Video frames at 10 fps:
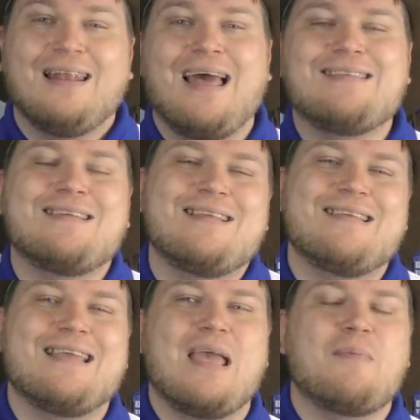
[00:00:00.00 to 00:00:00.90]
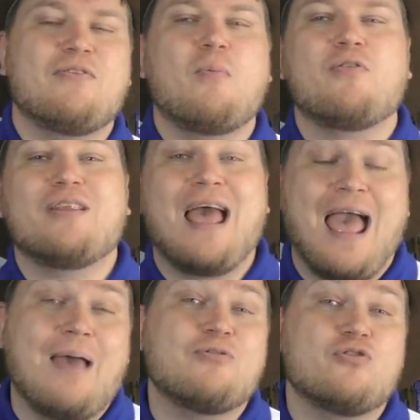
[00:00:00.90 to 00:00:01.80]
Lyssan is a game that's almost an
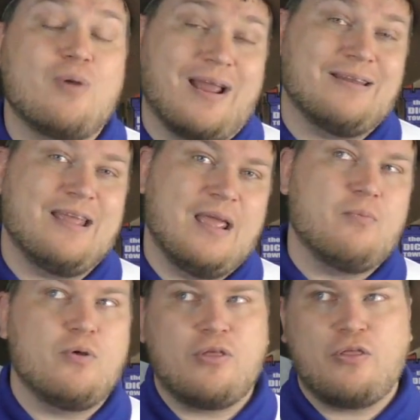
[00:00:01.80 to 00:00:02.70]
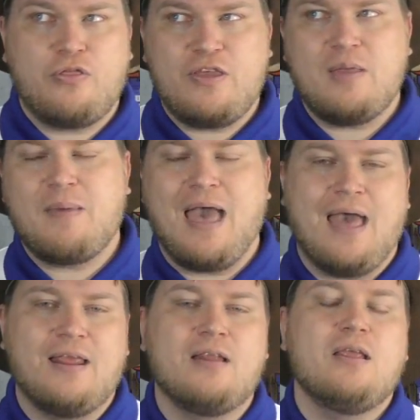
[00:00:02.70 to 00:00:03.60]
abstract game with a theme
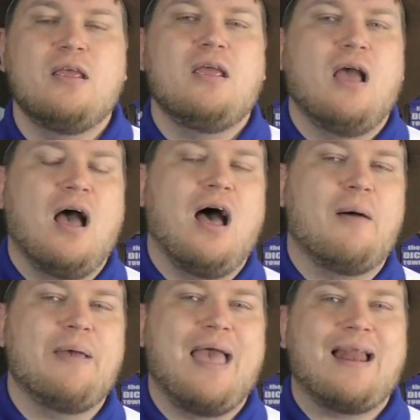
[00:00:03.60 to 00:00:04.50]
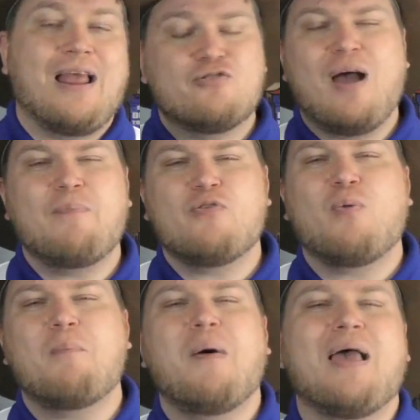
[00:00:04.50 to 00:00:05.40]
at it, and I dropped this
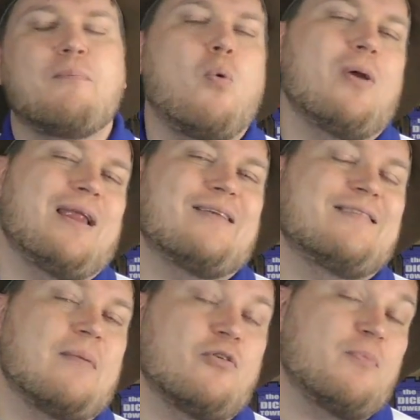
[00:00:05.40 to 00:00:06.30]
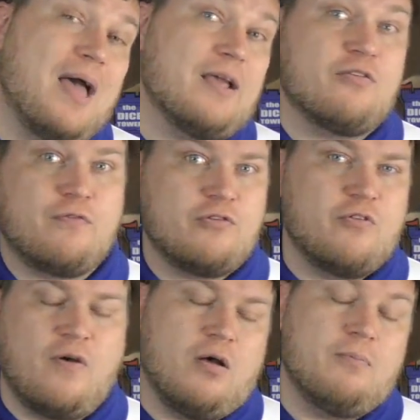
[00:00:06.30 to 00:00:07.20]
one by a point as time goes by because, first
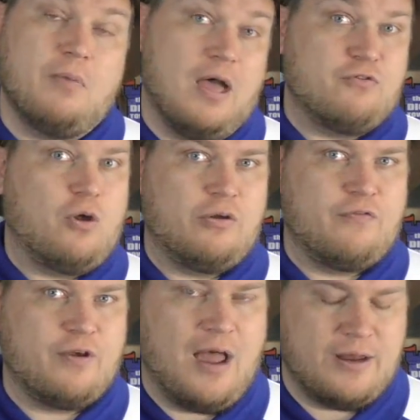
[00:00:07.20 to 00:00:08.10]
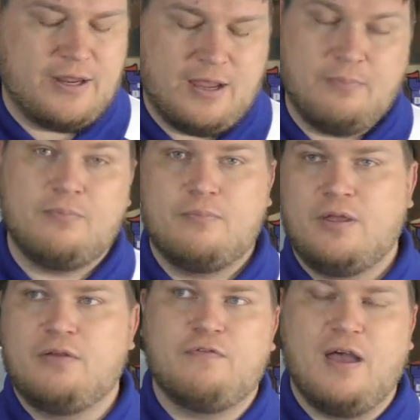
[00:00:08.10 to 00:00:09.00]
of all, I've totally forgotten a game
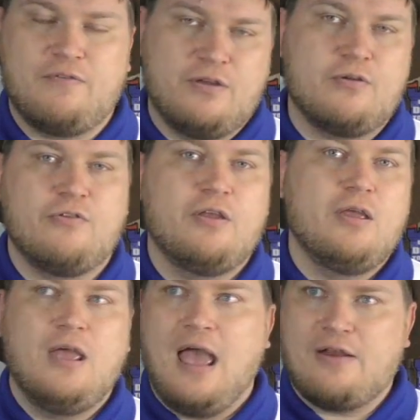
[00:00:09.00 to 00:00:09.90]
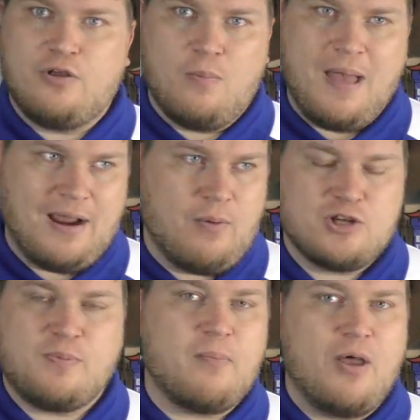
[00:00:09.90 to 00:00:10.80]
in 5 years. Had to go back and
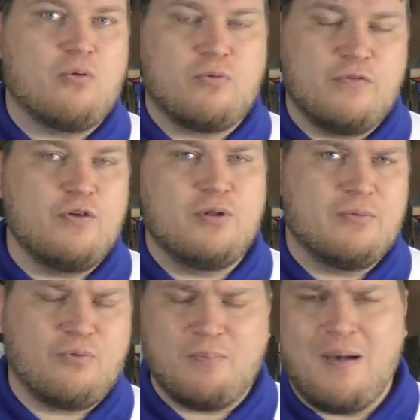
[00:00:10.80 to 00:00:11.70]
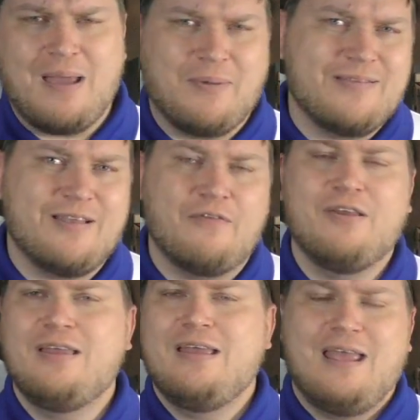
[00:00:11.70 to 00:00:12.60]
watch part of my own review to remind
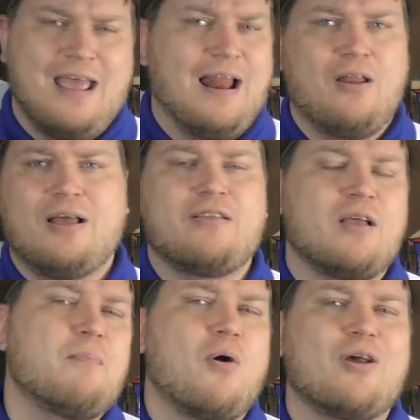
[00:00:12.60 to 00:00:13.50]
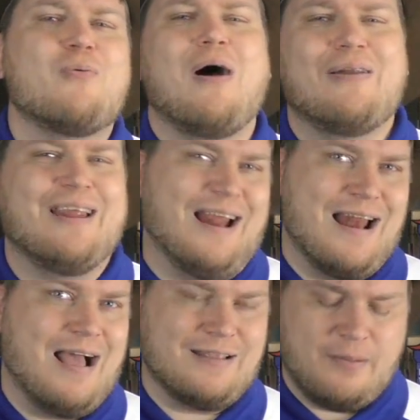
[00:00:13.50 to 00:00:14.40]
myself. And I look at the component quality, and I
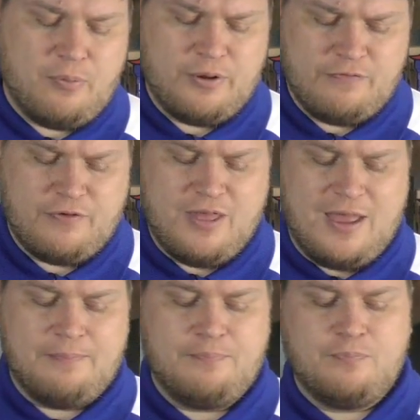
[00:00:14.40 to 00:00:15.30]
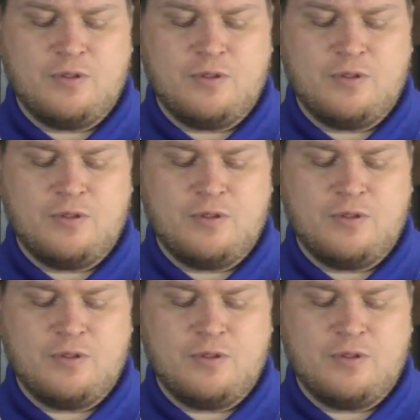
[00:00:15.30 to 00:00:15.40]
knocked it a point for that.